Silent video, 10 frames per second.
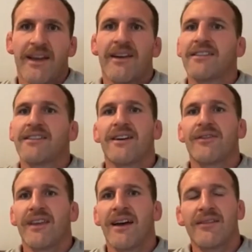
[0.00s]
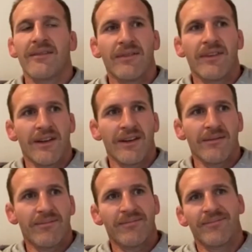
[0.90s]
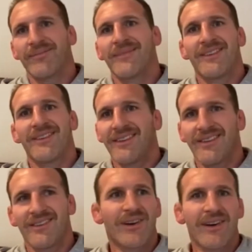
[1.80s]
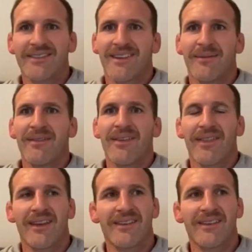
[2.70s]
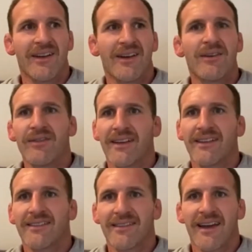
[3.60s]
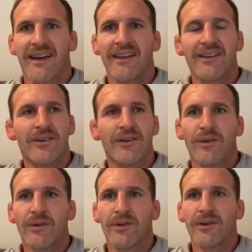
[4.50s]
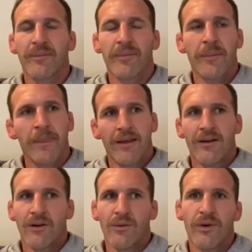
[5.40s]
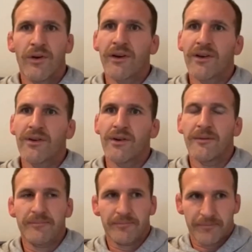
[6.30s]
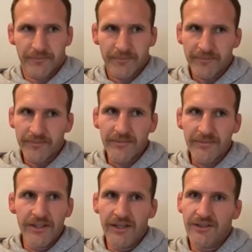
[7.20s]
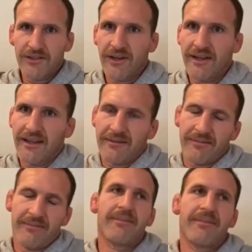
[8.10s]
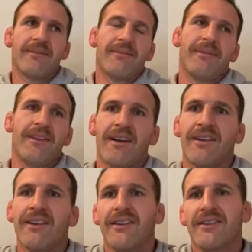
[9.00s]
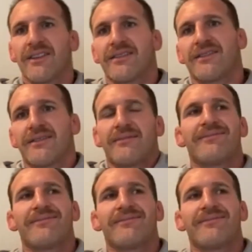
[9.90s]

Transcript: yourself down, try some other things, whether that's study or work, or, trying to, not just,